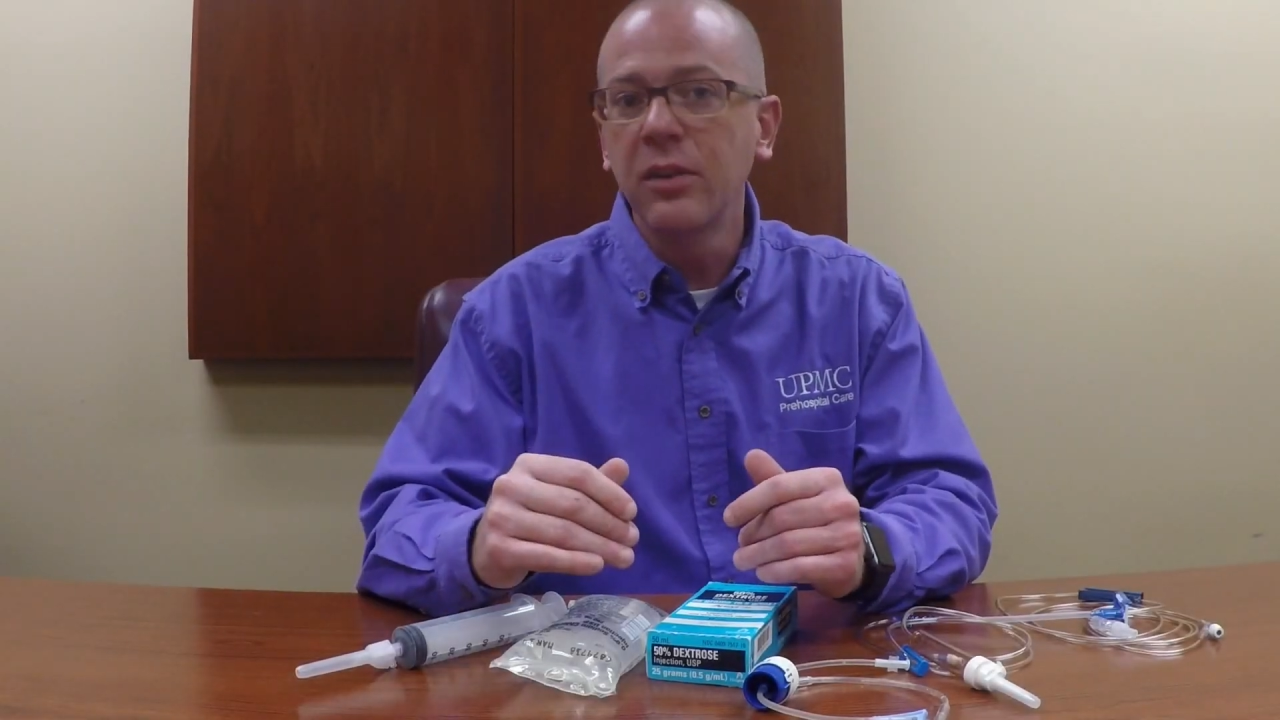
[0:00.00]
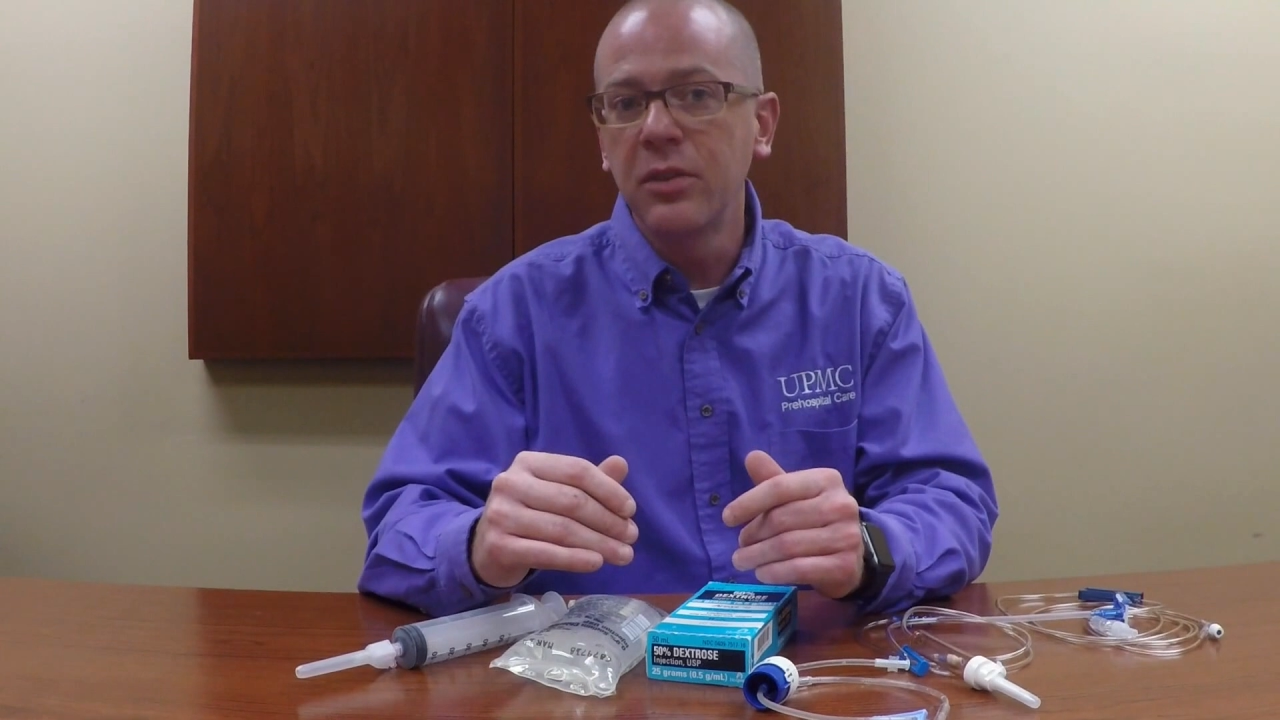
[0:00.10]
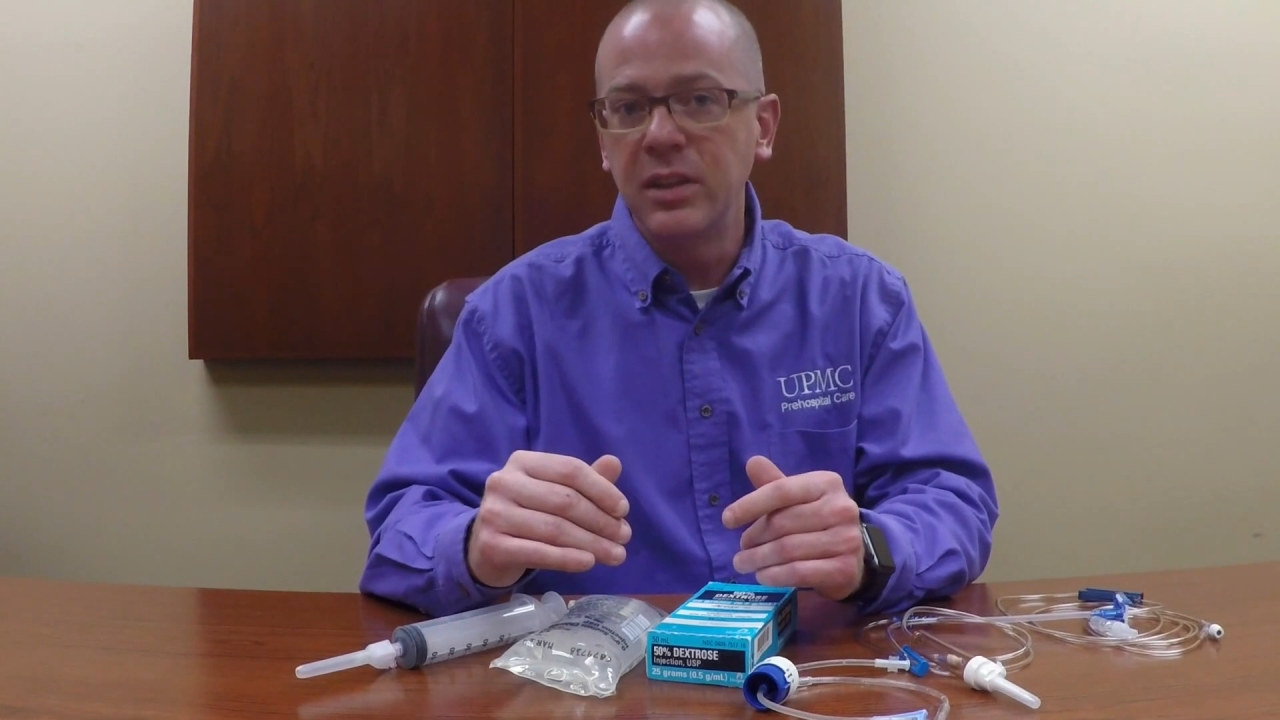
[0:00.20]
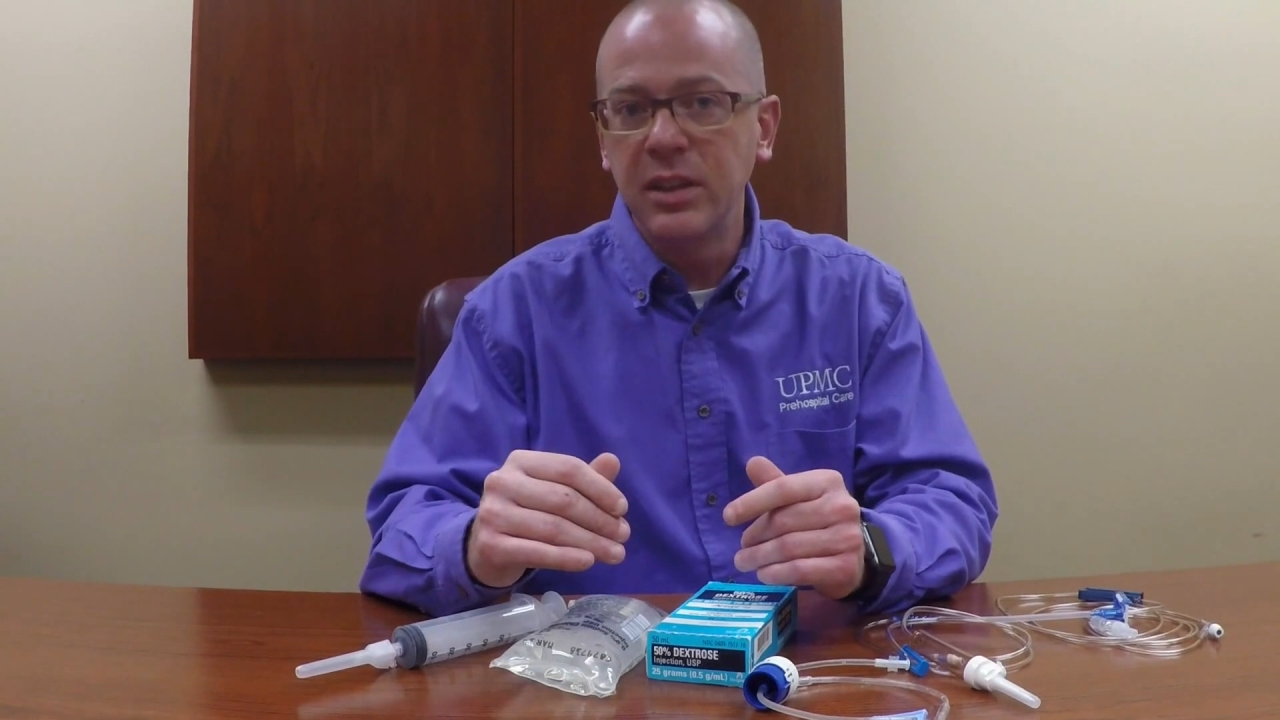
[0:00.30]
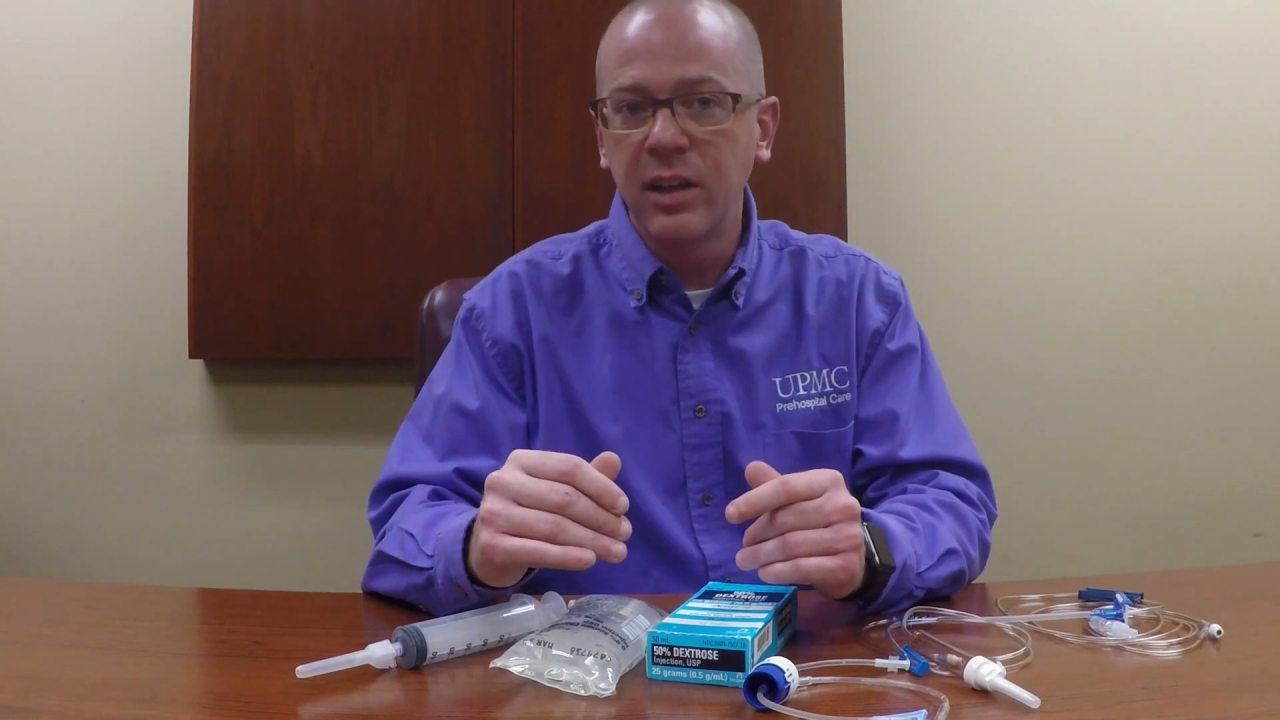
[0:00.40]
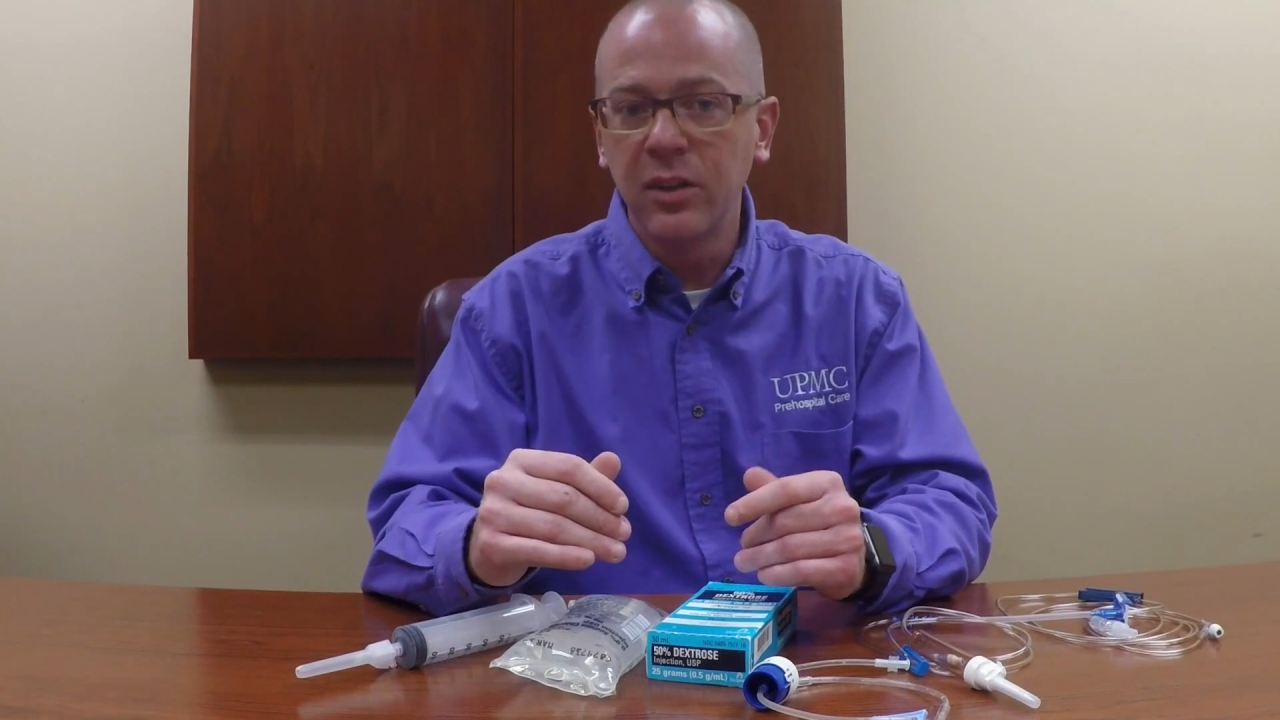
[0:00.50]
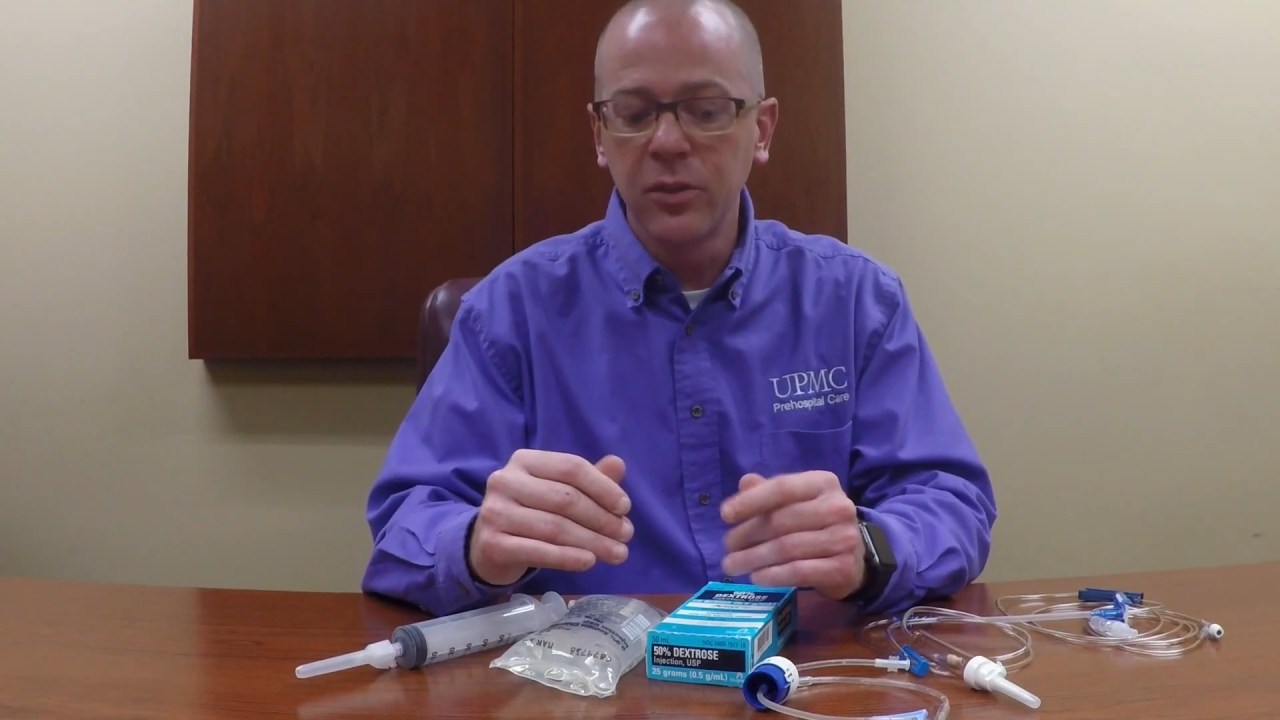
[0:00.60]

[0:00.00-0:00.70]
the D10